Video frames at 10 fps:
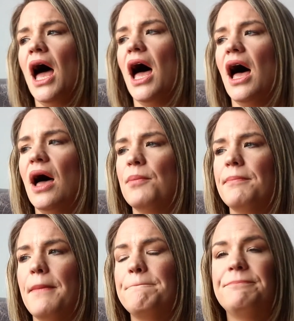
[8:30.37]

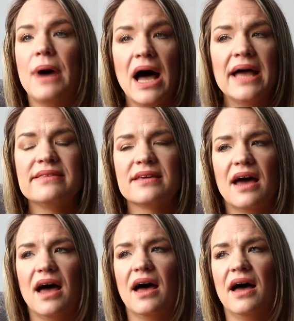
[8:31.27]
but
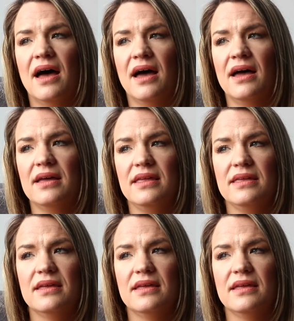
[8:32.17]
I